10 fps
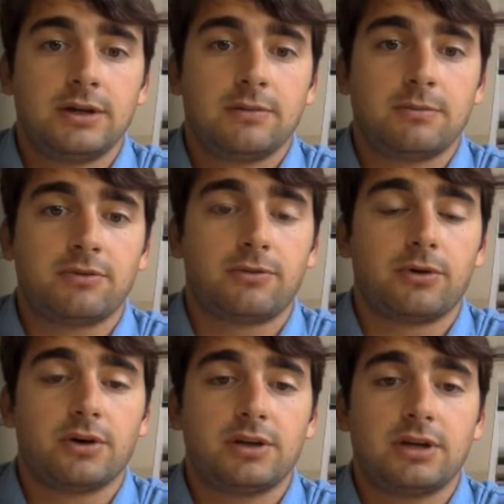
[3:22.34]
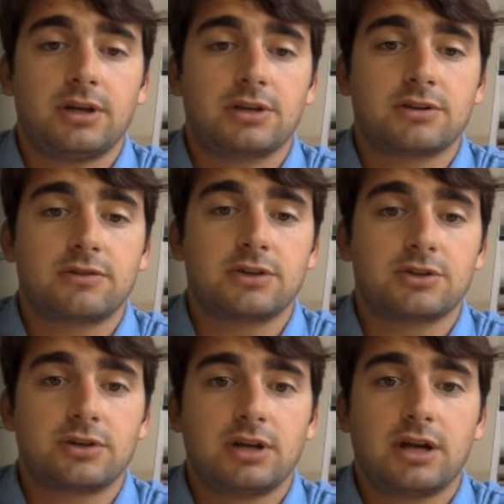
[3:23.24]
Before the
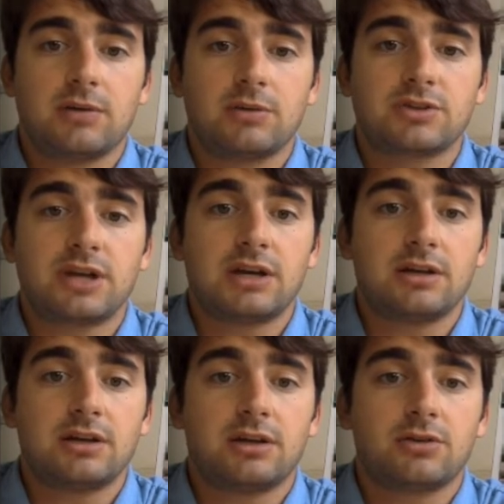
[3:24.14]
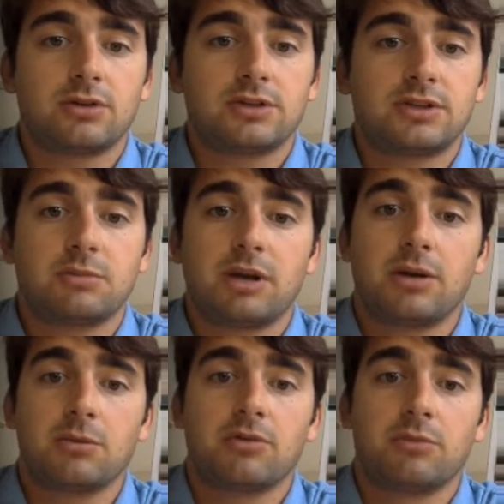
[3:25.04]
intervention, I was not increasing my
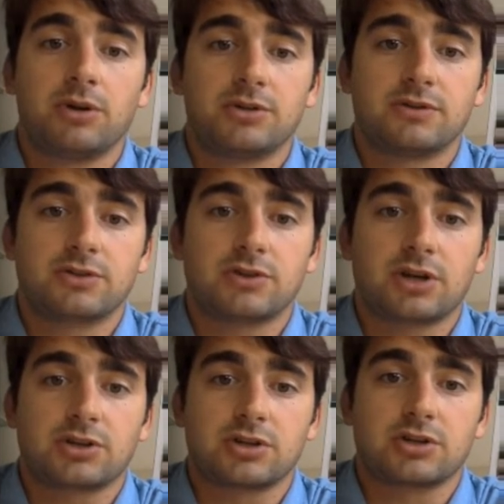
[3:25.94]
number of modes of instruction.